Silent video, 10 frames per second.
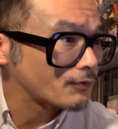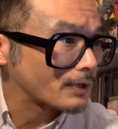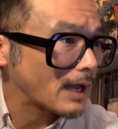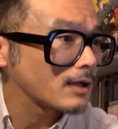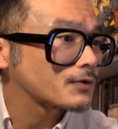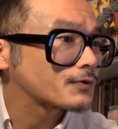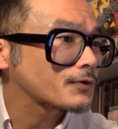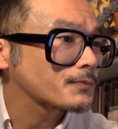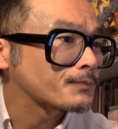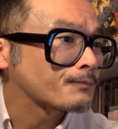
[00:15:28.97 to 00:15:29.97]
So
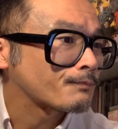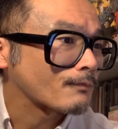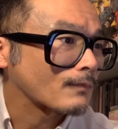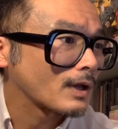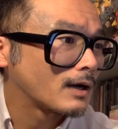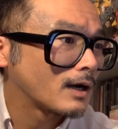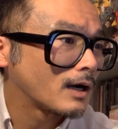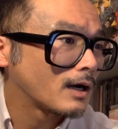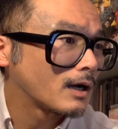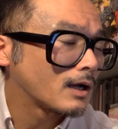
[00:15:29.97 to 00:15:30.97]
Calendar
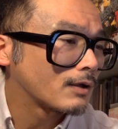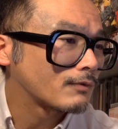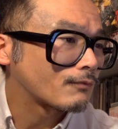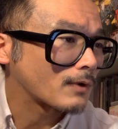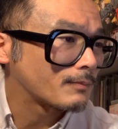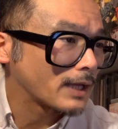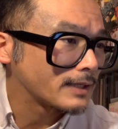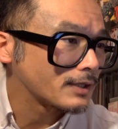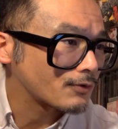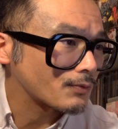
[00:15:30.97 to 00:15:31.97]
from
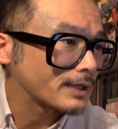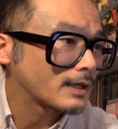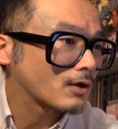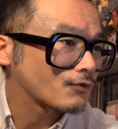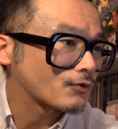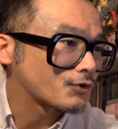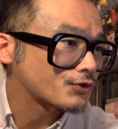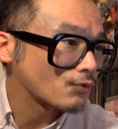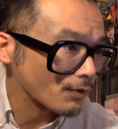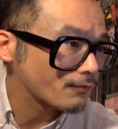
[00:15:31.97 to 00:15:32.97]
93, and also
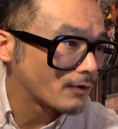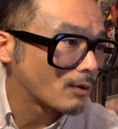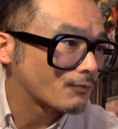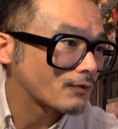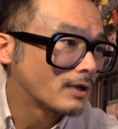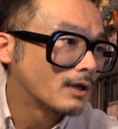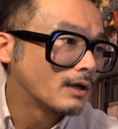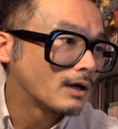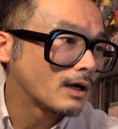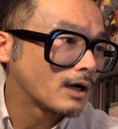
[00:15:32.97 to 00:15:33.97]
short films
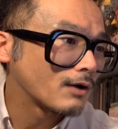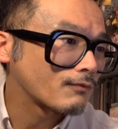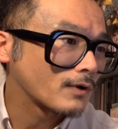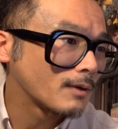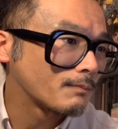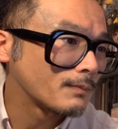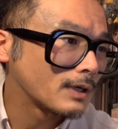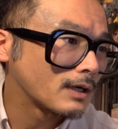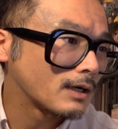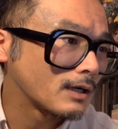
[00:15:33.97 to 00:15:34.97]
from
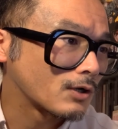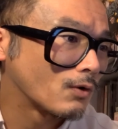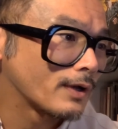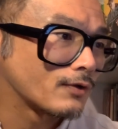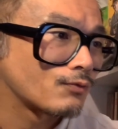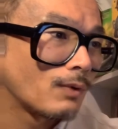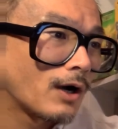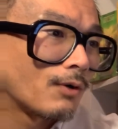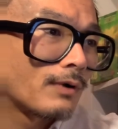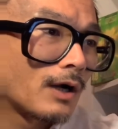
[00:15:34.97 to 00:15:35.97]
Goyen as
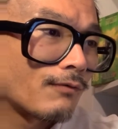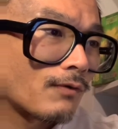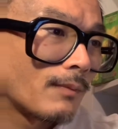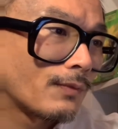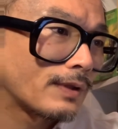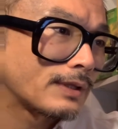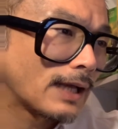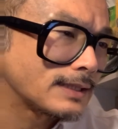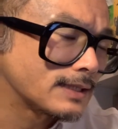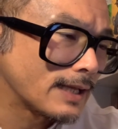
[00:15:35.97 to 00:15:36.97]
well, from
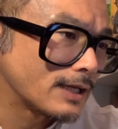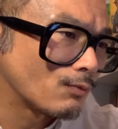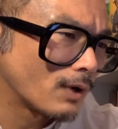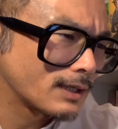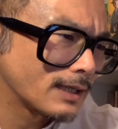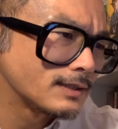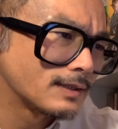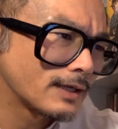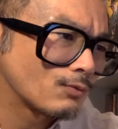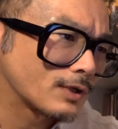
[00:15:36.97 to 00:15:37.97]
1981,
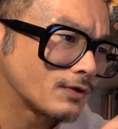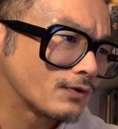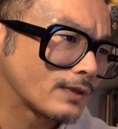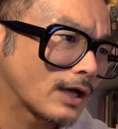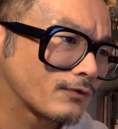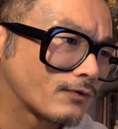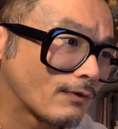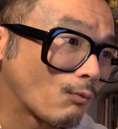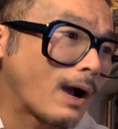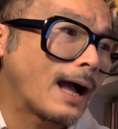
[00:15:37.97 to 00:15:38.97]
1991, and 2000. So
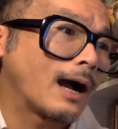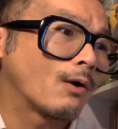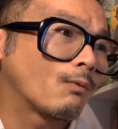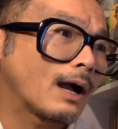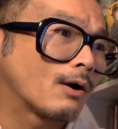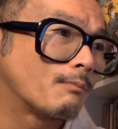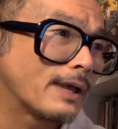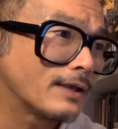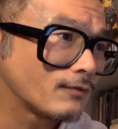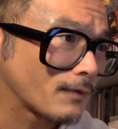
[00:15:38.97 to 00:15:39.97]
wow,
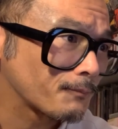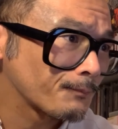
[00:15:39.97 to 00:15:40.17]
amazing.